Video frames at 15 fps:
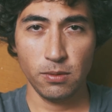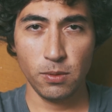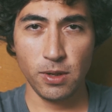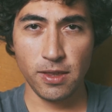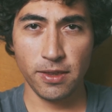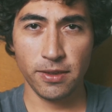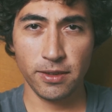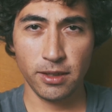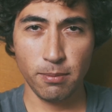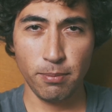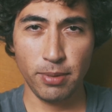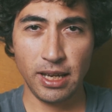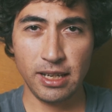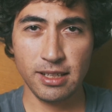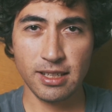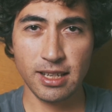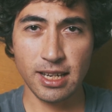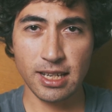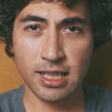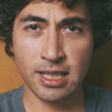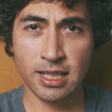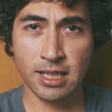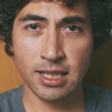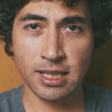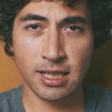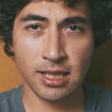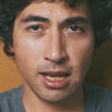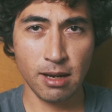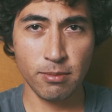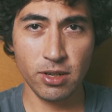With the
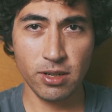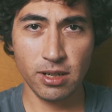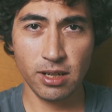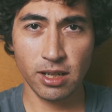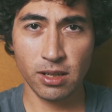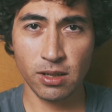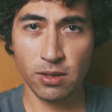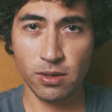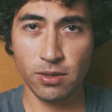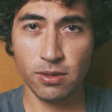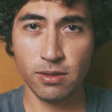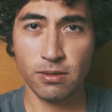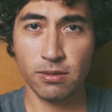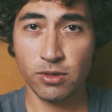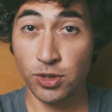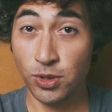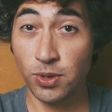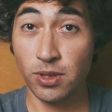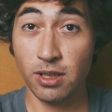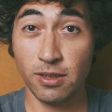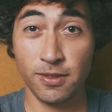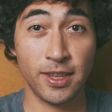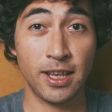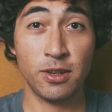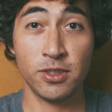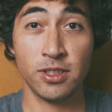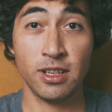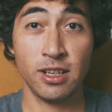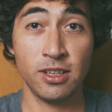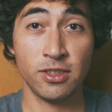Pentax camera, I could shoot at
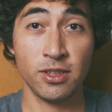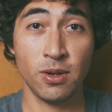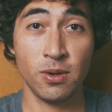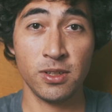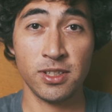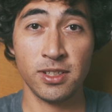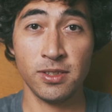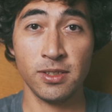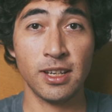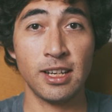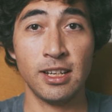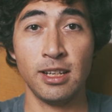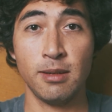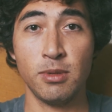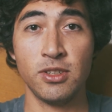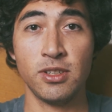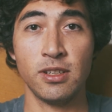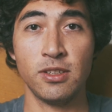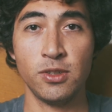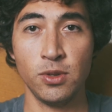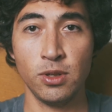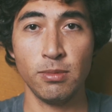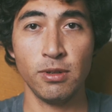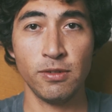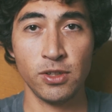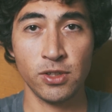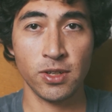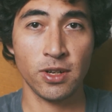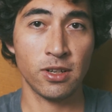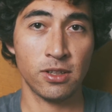1000 ISO and still get an image that's suitable for
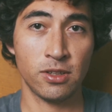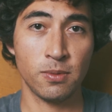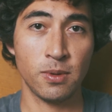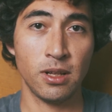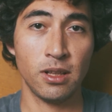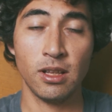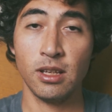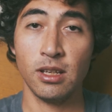stock as well.